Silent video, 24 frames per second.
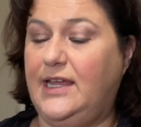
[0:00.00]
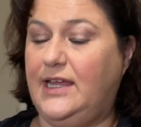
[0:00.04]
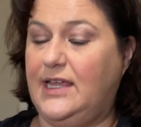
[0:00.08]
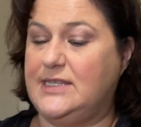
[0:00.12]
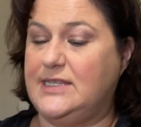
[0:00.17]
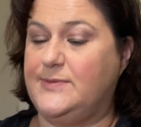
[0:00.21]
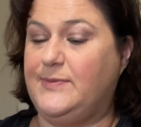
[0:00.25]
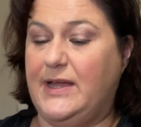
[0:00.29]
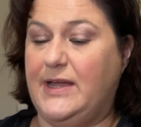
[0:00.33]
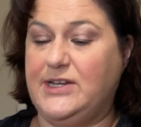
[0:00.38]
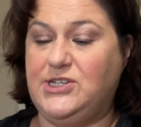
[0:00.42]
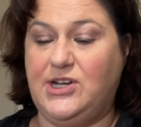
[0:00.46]
It's
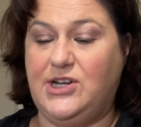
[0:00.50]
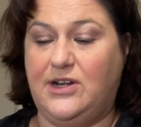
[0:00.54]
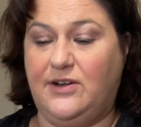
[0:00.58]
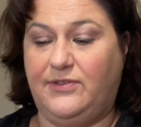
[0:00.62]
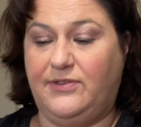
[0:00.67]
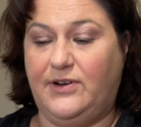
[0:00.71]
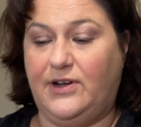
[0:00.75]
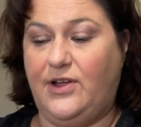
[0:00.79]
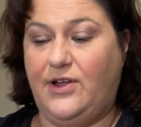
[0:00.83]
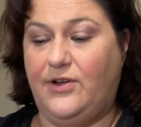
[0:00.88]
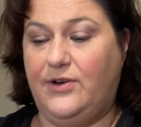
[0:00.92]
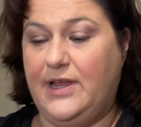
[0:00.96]
by Jennifer
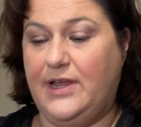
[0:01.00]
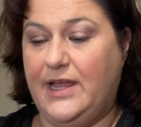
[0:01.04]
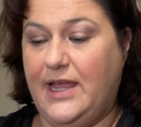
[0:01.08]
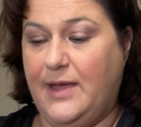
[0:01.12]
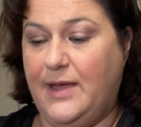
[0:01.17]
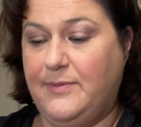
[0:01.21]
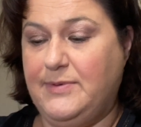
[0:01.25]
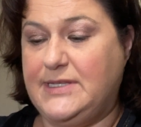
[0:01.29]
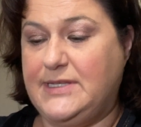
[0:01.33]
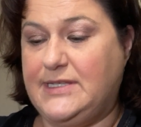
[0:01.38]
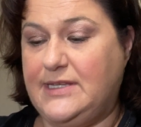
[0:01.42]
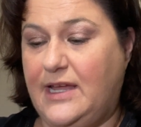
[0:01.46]
Cody
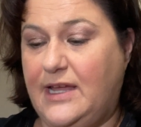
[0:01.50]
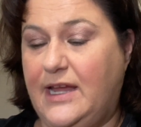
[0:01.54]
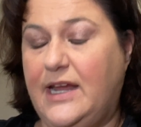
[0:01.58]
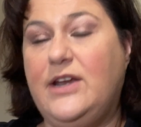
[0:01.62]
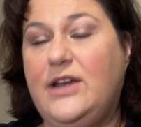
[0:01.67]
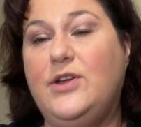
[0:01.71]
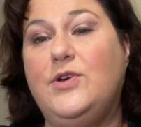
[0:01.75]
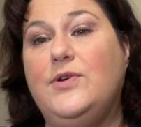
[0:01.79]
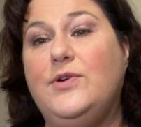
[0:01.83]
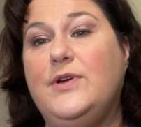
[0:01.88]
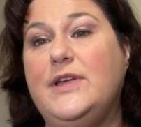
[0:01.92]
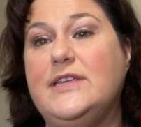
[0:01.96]
Epstein,
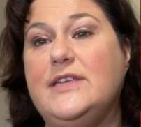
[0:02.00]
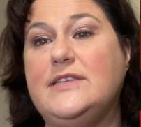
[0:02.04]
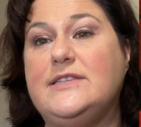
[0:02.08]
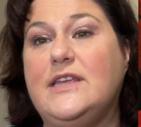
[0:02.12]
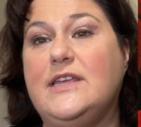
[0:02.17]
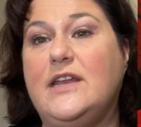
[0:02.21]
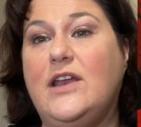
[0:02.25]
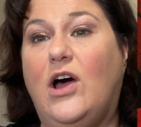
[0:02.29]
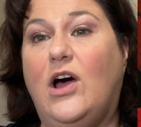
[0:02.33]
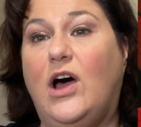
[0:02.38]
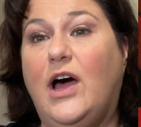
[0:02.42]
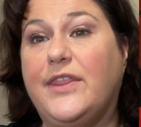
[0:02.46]
who is
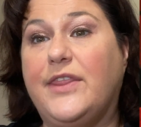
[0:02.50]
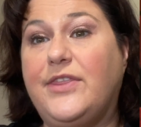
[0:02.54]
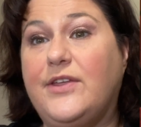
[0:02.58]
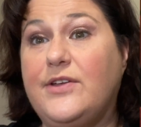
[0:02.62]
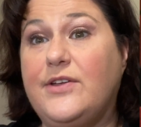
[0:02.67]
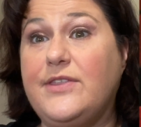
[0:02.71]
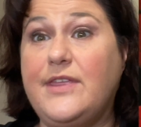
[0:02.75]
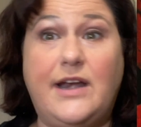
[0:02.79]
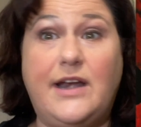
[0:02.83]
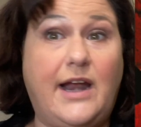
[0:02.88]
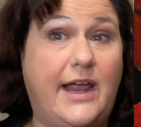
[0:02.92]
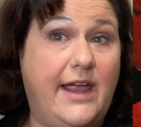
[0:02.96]
an author
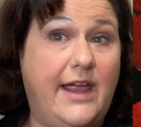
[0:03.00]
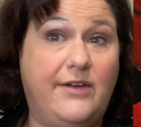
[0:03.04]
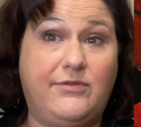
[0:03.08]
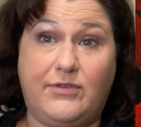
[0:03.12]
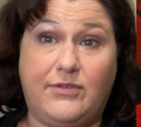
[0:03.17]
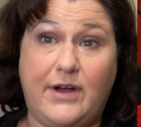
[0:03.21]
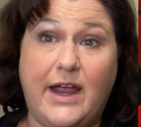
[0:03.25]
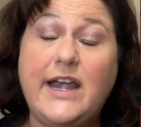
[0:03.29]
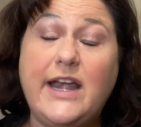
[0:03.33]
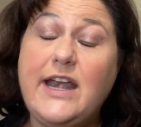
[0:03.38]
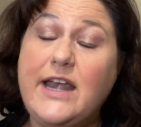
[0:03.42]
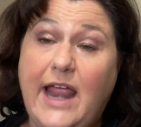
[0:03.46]
that I have
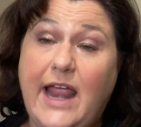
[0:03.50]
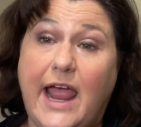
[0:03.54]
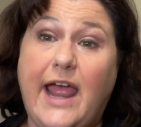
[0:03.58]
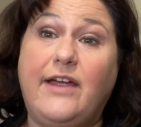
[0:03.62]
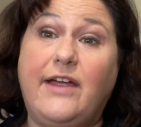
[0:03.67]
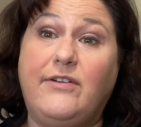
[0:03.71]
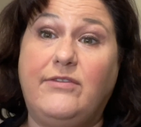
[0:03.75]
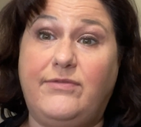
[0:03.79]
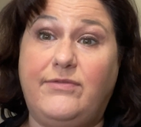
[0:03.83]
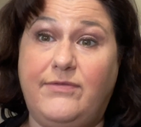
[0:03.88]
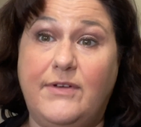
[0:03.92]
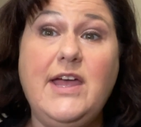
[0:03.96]
read and
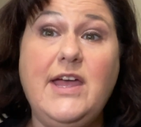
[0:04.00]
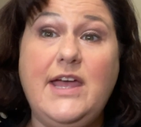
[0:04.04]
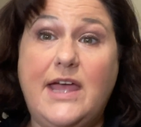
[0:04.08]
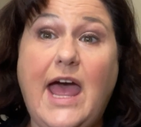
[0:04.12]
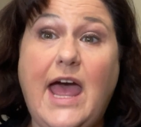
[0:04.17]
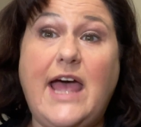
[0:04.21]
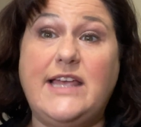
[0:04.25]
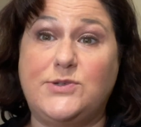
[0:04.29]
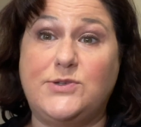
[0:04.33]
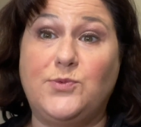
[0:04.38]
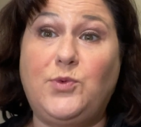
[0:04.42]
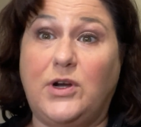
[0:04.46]
have
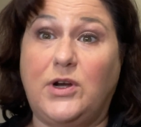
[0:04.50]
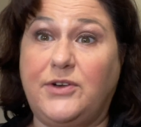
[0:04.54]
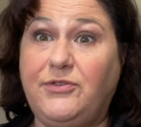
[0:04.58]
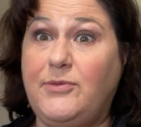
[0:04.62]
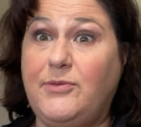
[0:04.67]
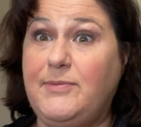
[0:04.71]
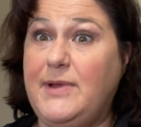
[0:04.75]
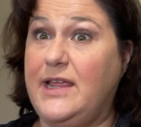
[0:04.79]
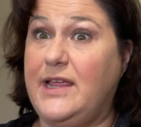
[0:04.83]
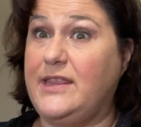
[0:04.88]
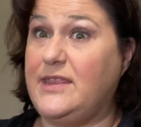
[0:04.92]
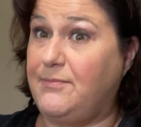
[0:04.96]
has worked for
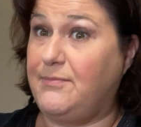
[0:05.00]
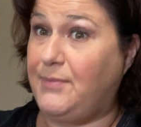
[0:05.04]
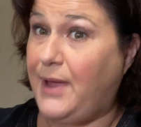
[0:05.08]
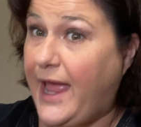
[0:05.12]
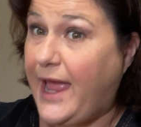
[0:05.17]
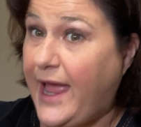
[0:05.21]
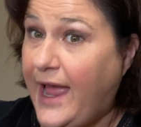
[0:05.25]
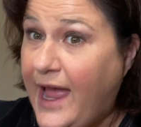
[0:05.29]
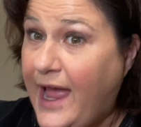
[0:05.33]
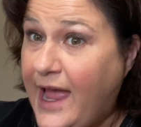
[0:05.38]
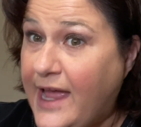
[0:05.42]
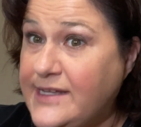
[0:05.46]
me in the
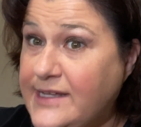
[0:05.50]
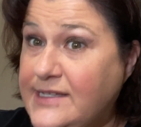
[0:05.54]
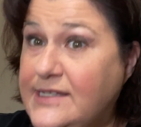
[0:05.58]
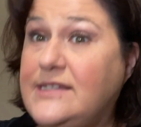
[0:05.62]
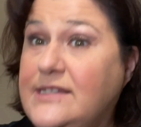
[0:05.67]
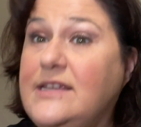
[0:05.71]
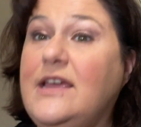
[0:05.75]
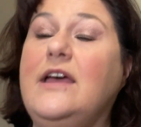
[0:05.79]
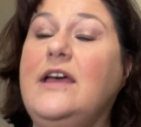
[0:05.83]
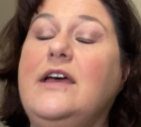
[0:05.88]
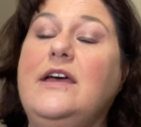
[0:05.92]
past.